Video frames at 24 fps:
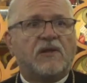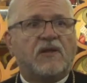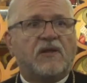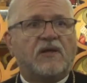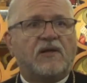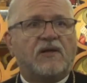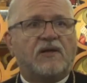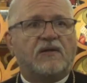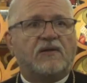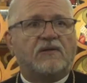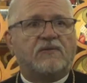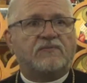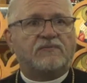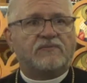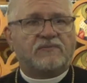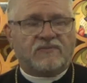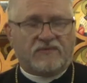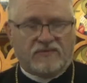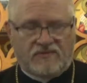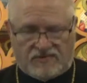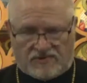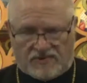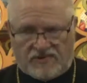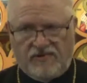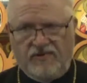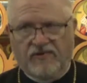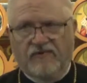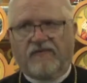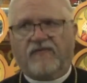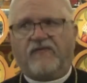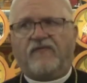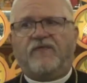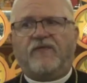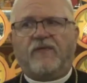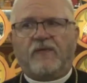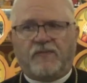uh, there are
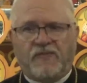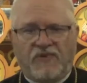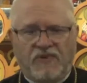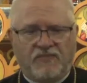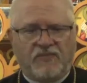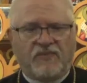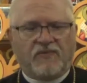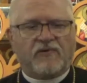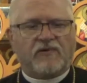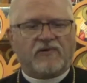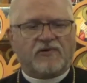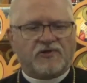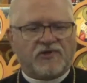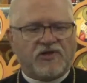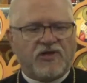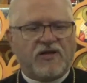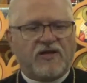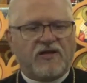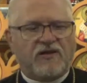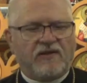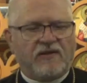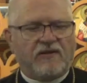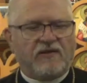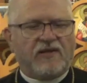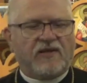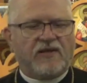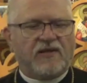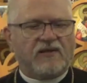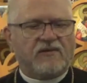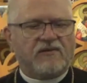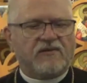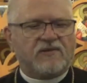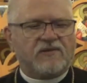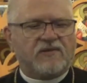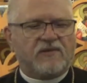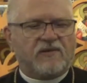a few people that are shaking their
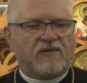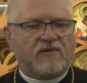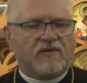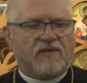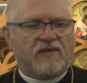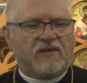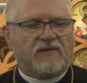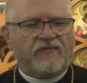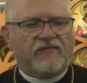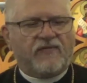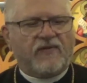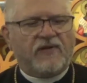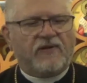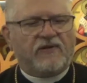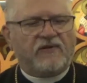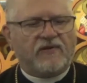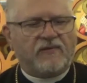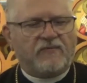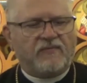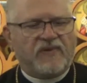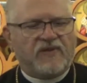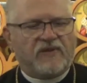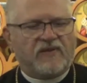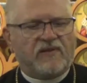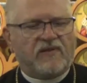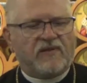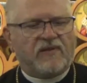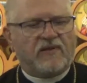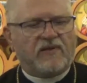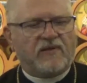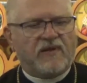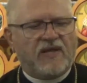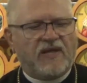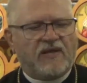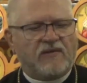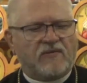heads. They're not afraid to admit that
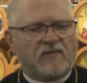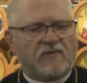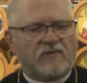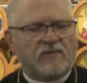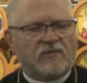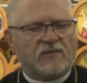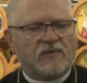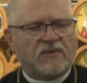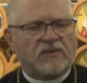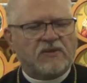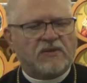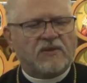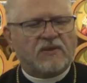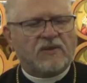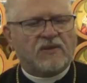they're that old.